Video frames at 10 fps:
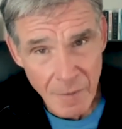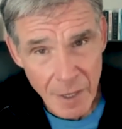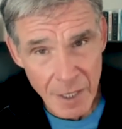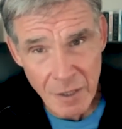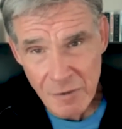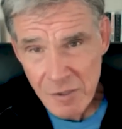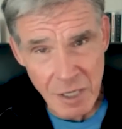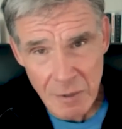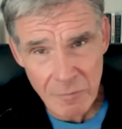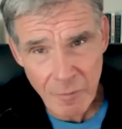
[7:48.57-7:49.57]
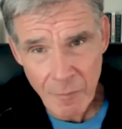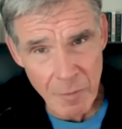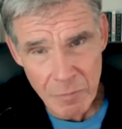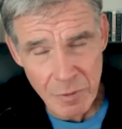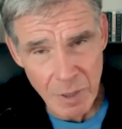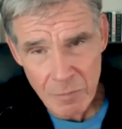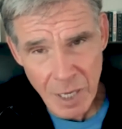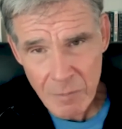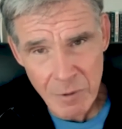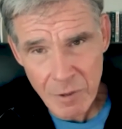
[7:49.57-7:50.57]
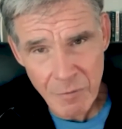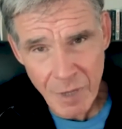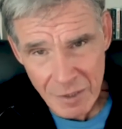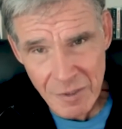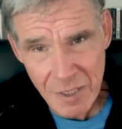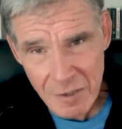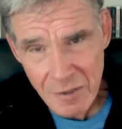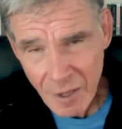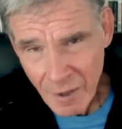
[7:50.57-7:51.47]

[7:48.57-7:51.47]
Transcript: It doesn't come from the pr- primary vaccines.